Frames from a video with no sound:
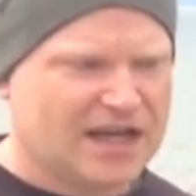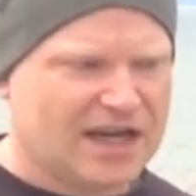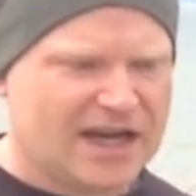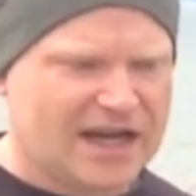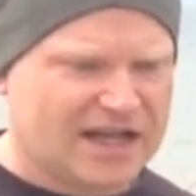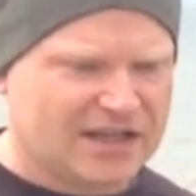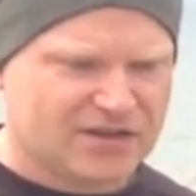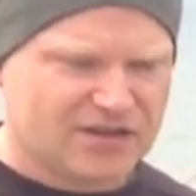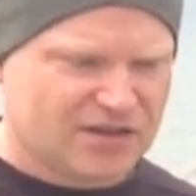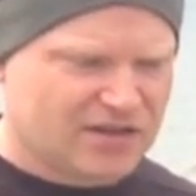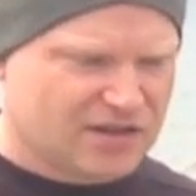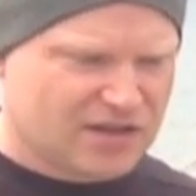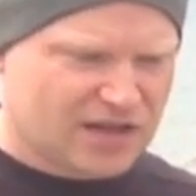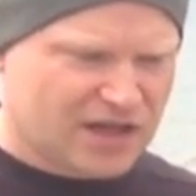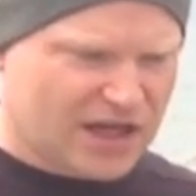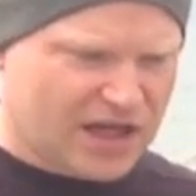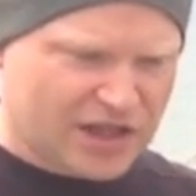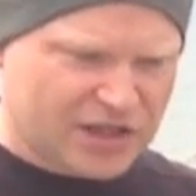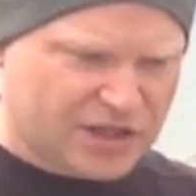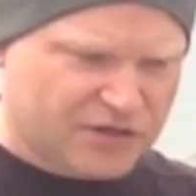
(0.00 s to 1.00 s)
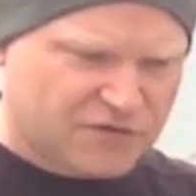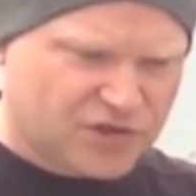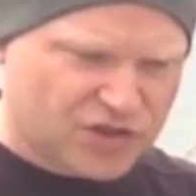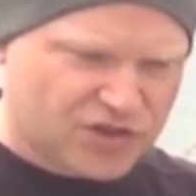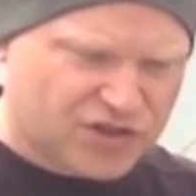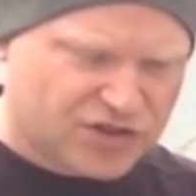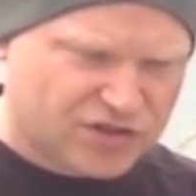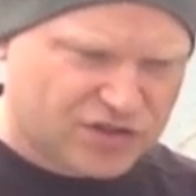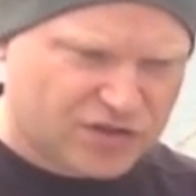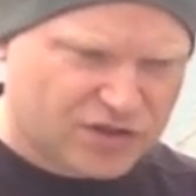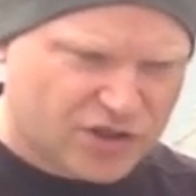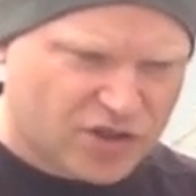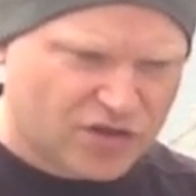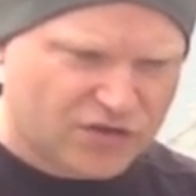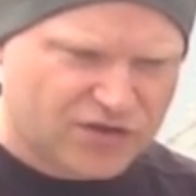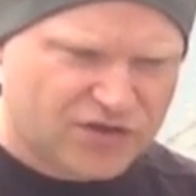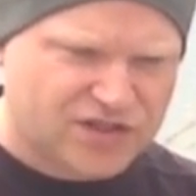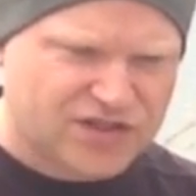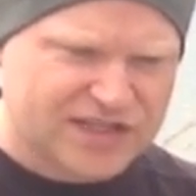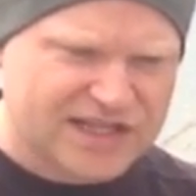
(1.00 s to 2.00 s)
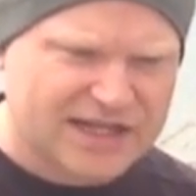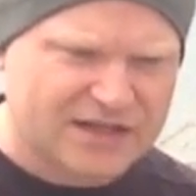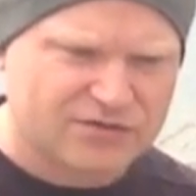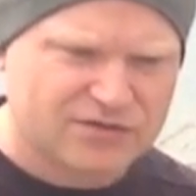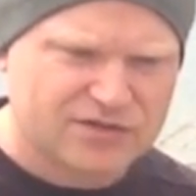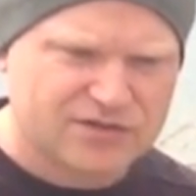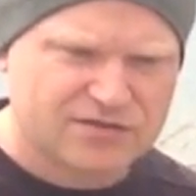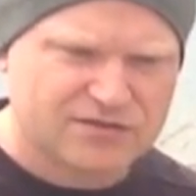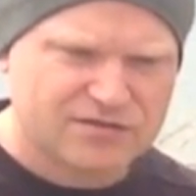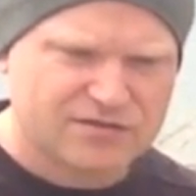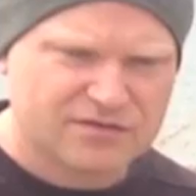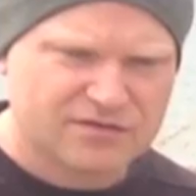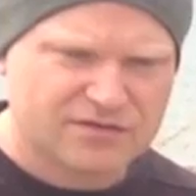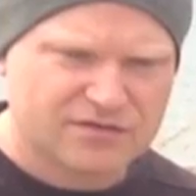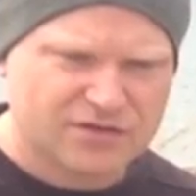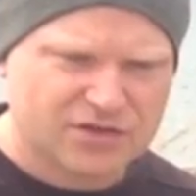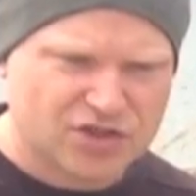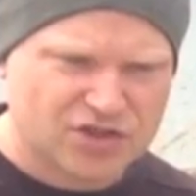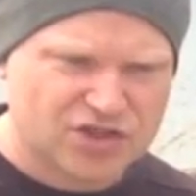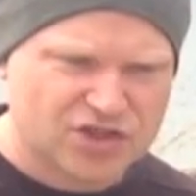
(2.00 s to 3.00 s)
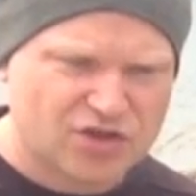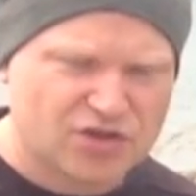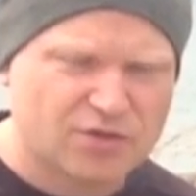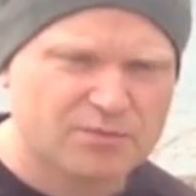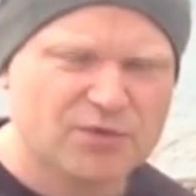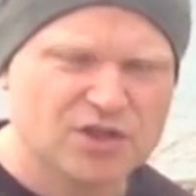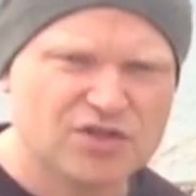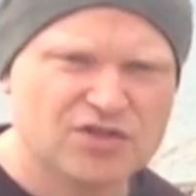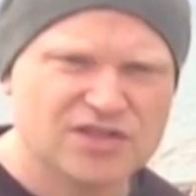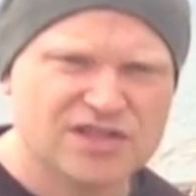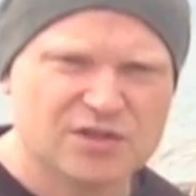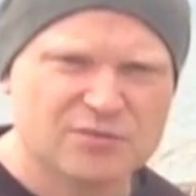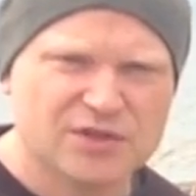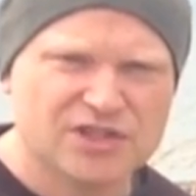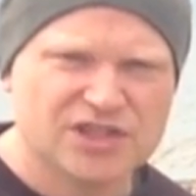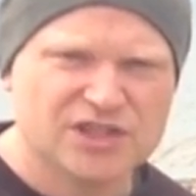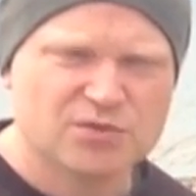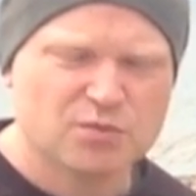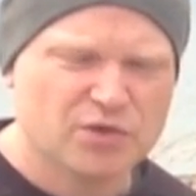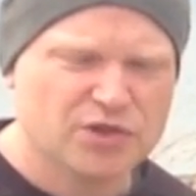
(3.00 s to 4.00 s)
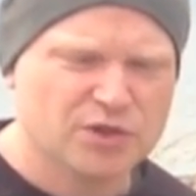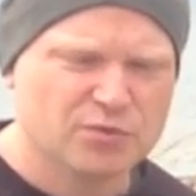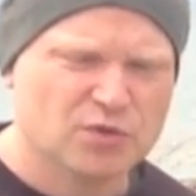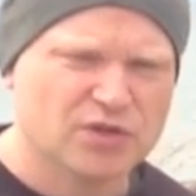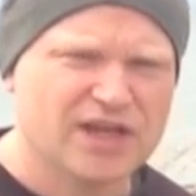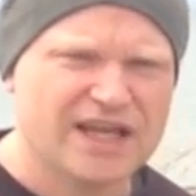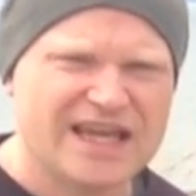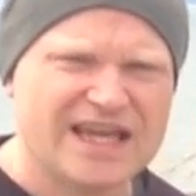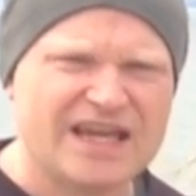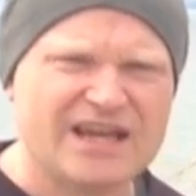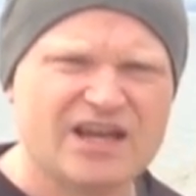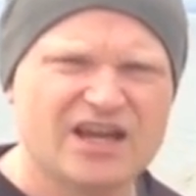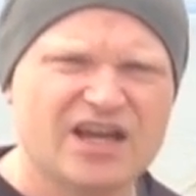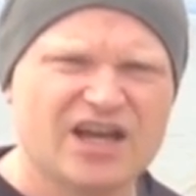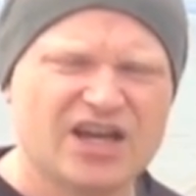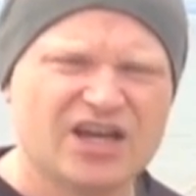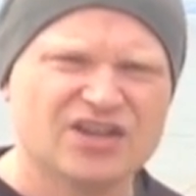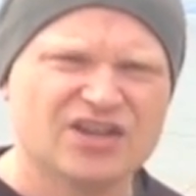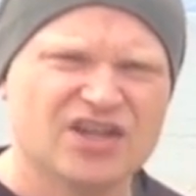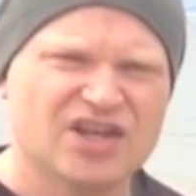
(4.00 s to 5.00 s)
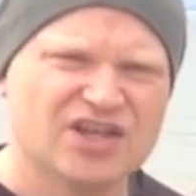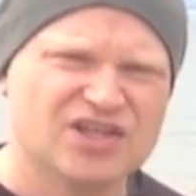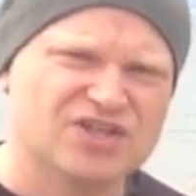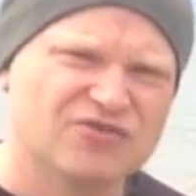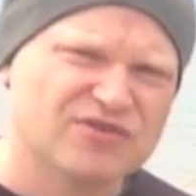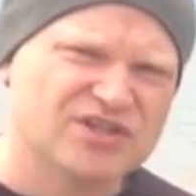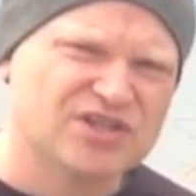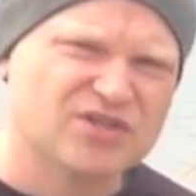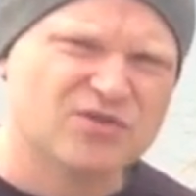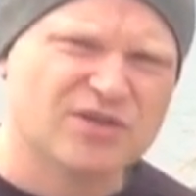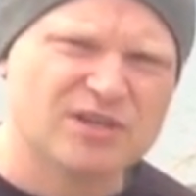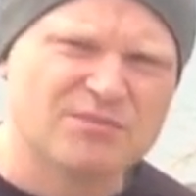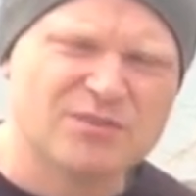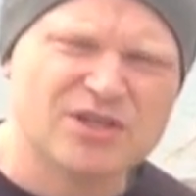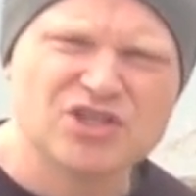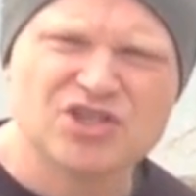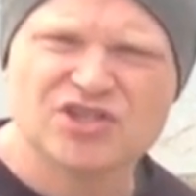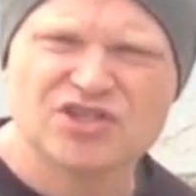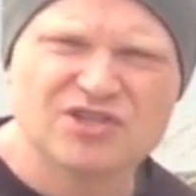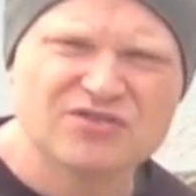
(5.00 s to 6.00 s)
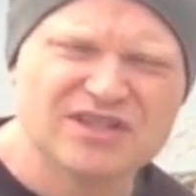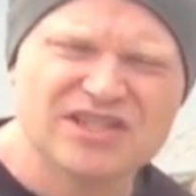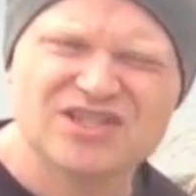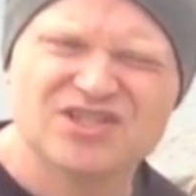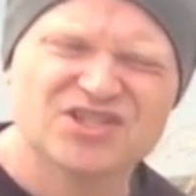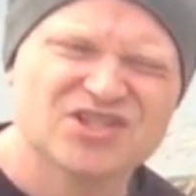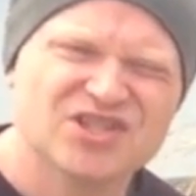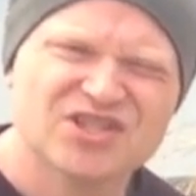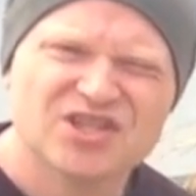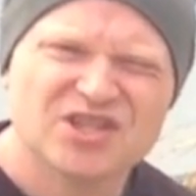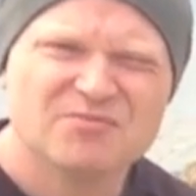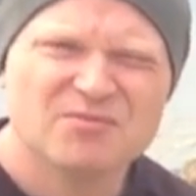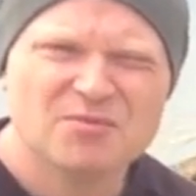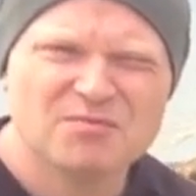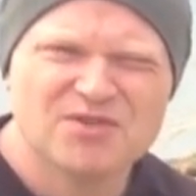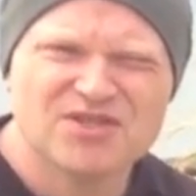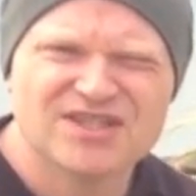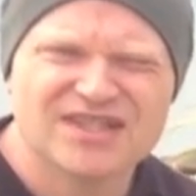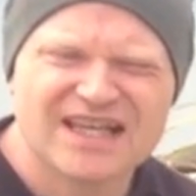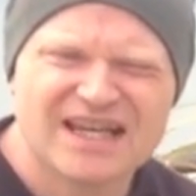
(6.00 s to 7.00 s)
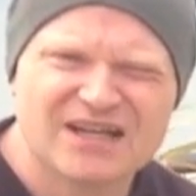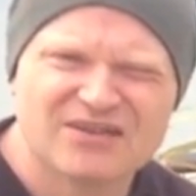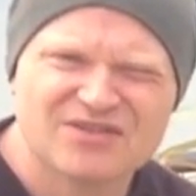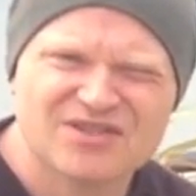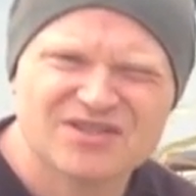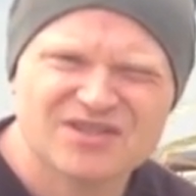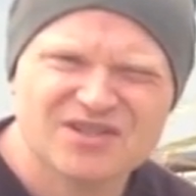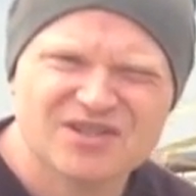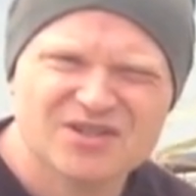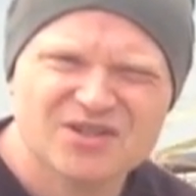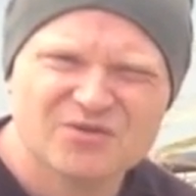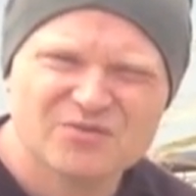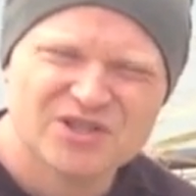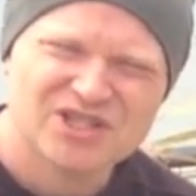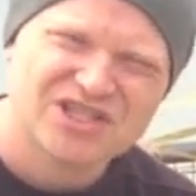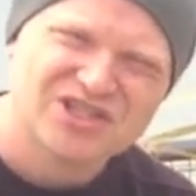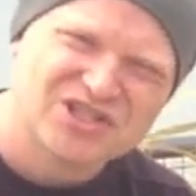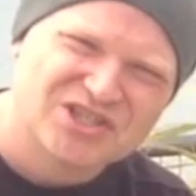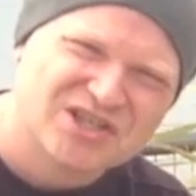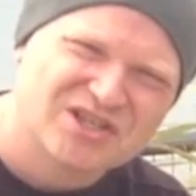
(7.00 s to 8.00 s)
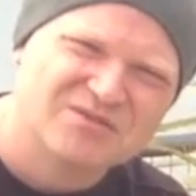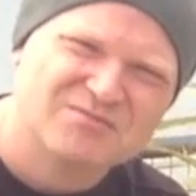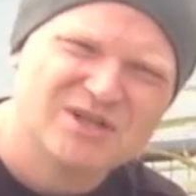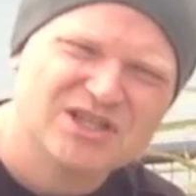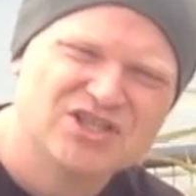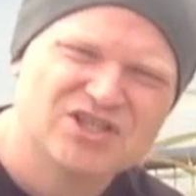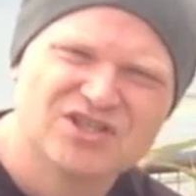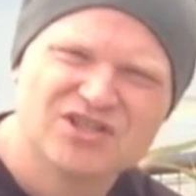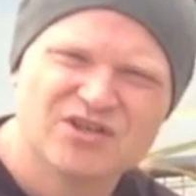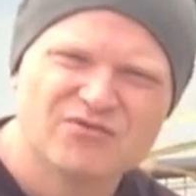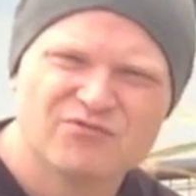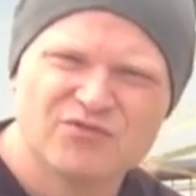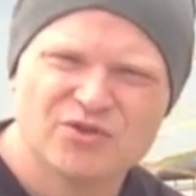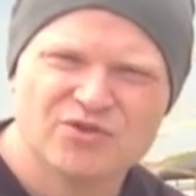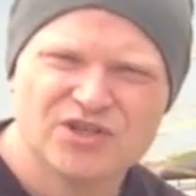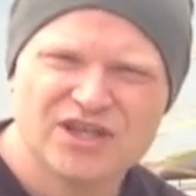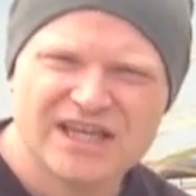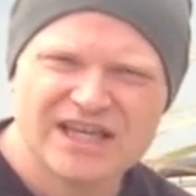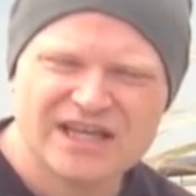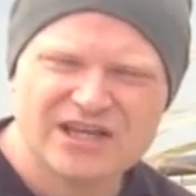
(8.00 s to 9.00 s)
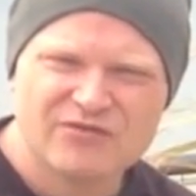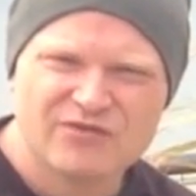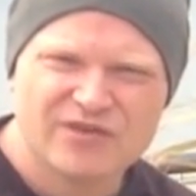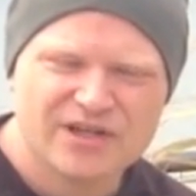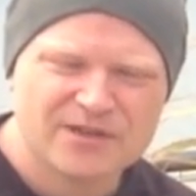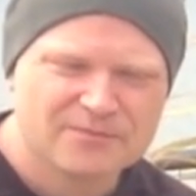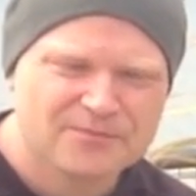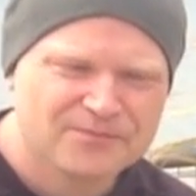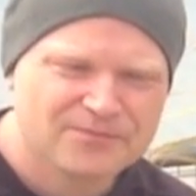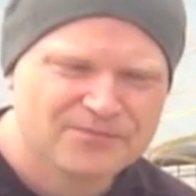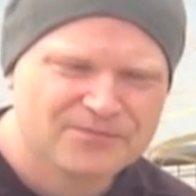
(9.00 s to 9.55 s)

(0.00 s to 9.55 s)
and you've just got the sound, just got the music, which is what you want to hear. And as a result, it means you don't need to turn them up as loud, which in turn means you don't ruin your hearing.